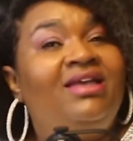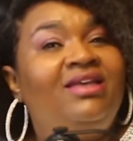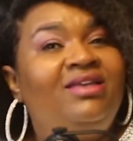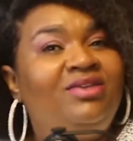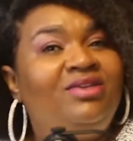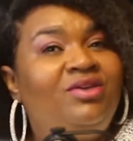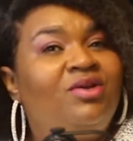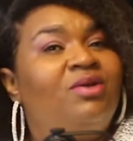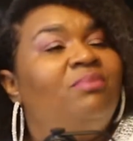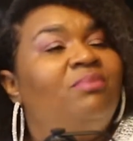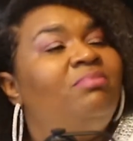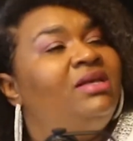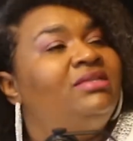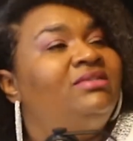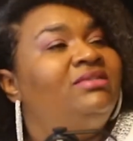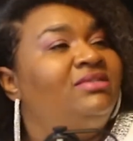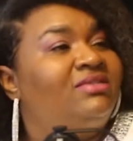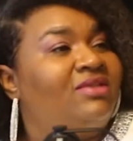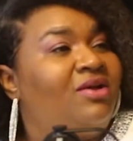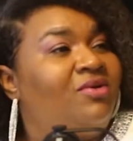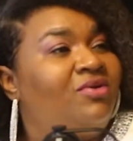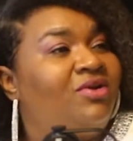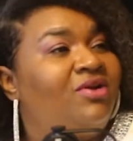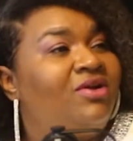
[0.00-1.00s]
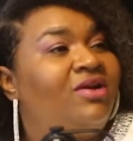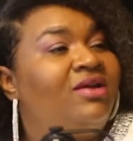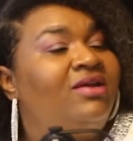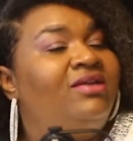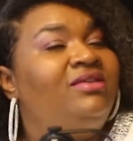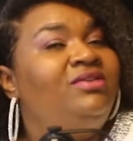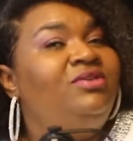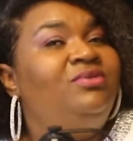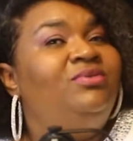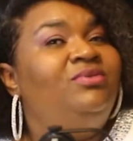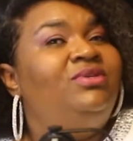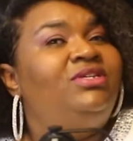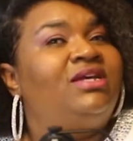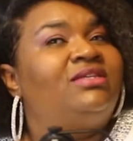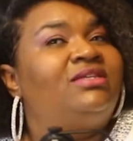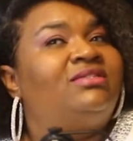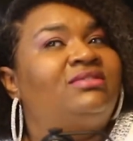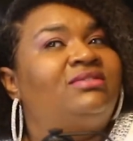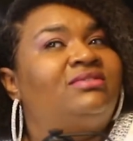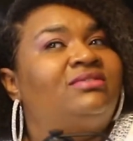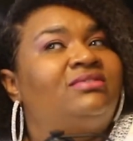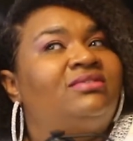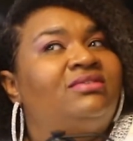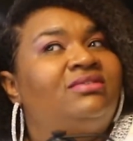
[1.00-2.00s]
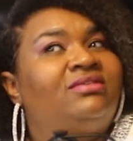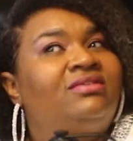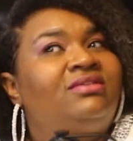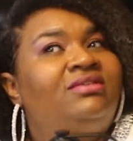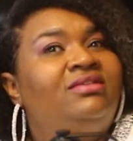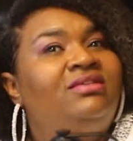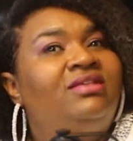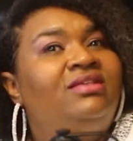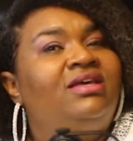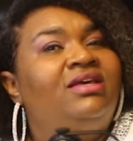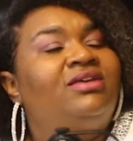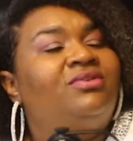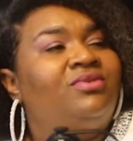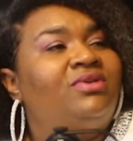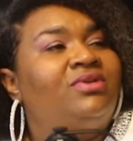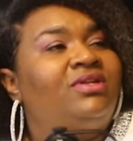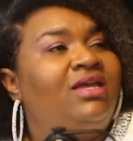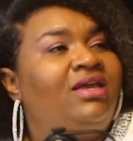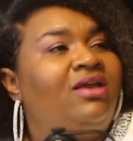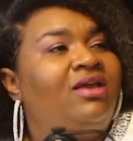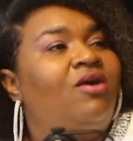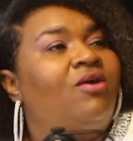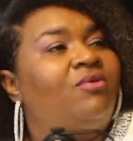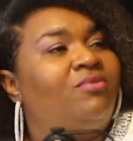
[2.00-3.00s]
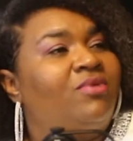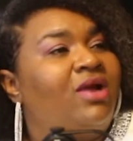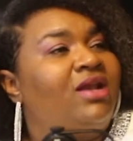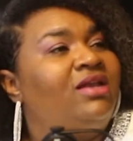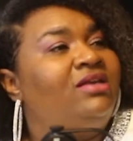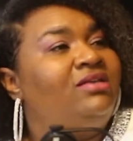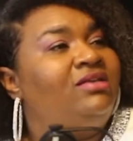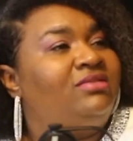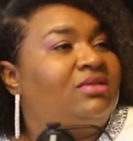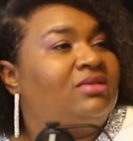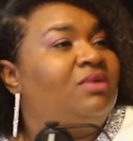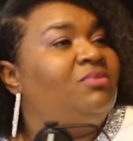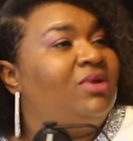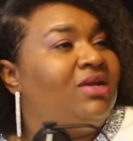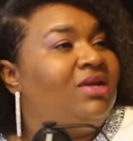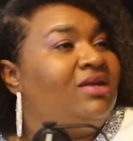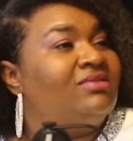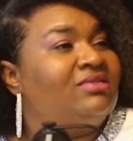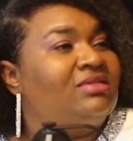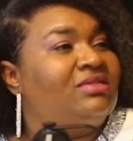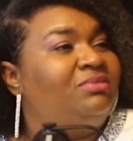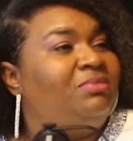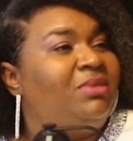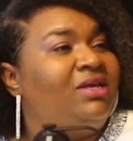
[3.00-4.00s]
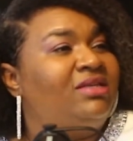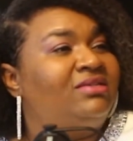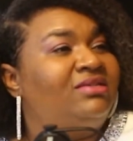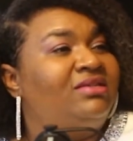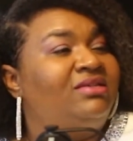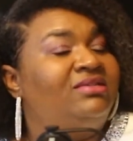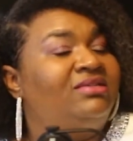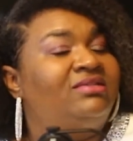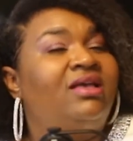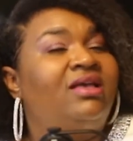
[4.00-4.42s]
You're a business owner. You just literally are running someone else's business.